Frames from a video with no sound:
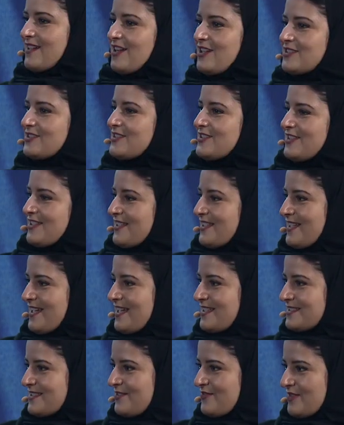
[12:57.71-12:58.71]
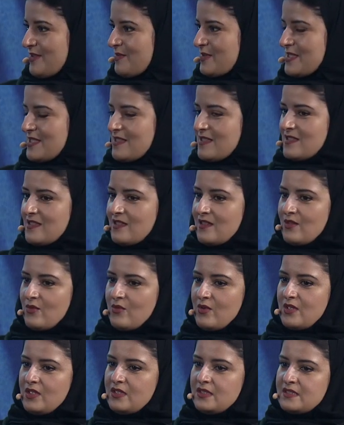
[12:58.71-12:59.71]
country and every business in the
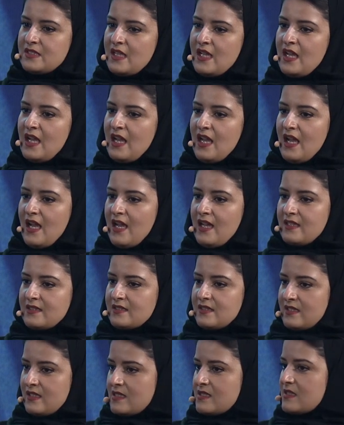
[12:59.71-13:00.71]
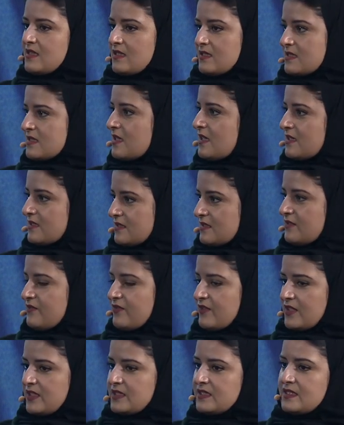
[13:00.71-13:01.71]
world, and the results are
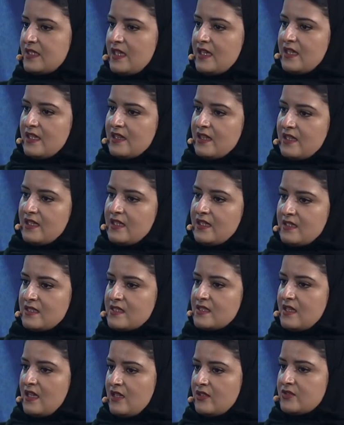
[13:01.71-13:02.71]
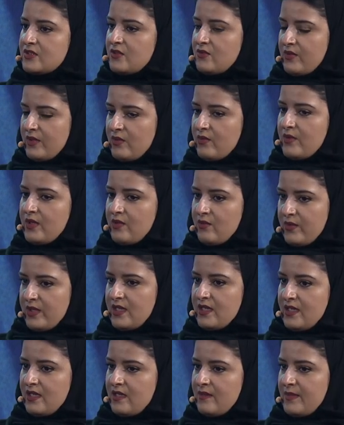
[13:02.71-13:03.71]
different, and I think in Saudi
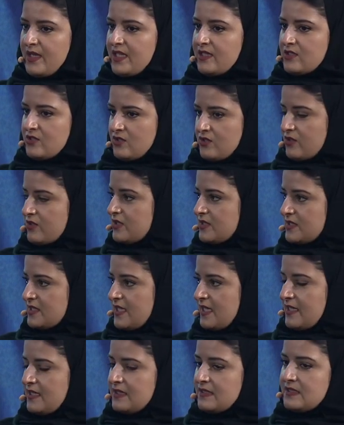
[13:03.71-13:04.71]
we really managed to contain